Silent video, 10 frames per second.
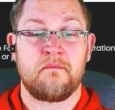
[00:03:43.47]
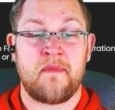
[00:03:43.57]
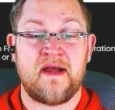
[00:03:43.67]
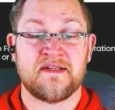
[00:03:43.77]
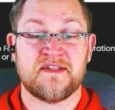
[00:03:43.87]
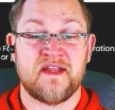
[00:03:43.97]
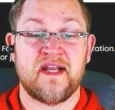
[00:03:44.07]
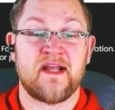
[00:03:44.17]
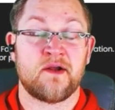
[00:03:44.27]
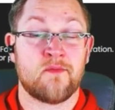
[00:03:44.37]

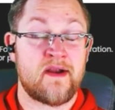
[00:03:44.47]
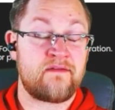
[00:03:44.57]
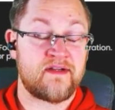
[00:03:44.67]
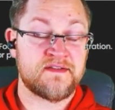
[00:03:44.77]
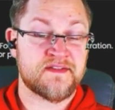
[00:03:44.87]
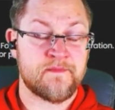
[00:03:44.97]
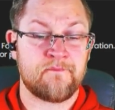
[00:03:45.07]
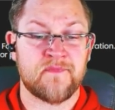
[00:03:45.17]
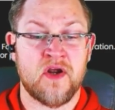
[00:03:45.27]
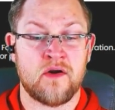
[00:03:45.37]
myasthenia gravis
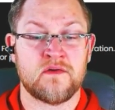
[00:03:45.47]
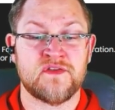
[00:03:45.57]
are